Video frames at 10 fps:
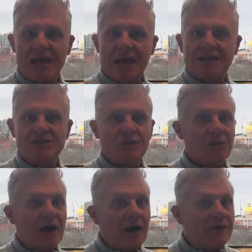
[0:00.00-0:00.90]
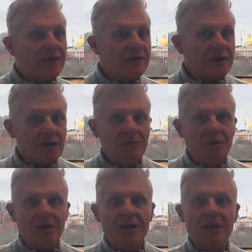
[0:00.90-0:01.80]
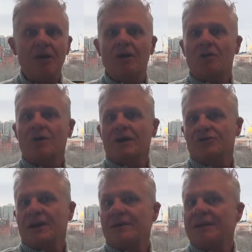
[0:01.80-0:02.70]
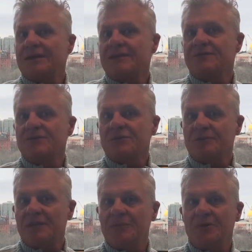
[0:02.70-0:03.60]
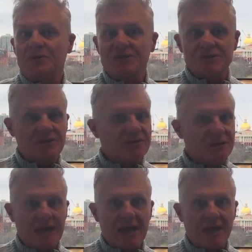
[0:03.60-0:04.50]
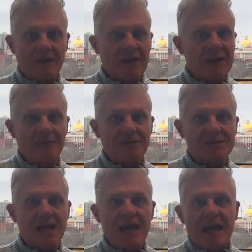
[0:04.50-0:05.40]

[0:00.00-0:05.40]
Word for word: And so we're out there in the community, we're trying to make a difference with the people we serve the, on the campus.